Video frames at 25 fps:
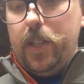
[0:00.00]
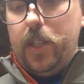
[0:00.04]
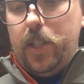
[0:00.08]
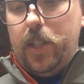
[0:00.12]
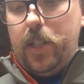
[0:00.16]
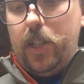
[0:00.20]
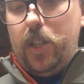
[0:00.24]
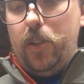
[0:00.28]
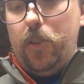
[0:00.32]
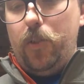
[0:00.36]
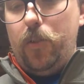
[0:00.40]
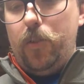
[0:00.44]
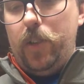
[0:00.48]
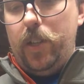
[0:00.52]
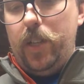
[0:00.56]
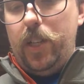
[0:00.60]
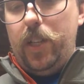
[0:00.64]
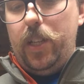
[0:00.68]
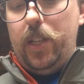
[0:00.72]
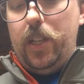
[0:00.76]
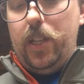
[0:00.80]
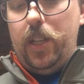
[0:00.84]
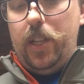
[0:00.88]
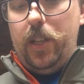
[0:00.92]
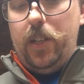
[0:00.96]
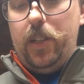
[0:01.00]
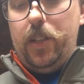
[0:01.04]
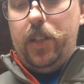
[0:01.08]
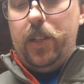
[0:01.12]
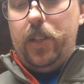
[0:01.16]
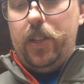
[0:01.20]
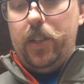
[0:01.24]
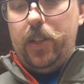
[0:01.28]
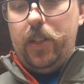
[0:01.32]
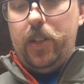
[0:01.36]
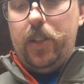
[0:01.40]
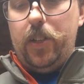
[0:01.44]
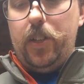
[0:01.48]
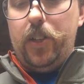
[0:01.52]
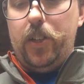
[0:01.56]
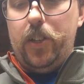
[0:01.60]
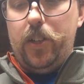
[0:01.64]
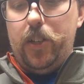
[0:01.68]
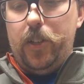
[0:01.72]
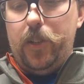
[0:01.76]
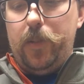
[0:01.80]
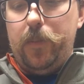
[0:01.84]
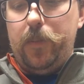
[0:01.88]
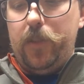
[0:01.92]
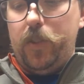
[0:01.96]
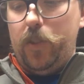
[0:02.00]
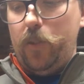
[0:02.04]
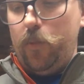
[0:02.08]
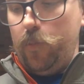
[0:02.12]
You need to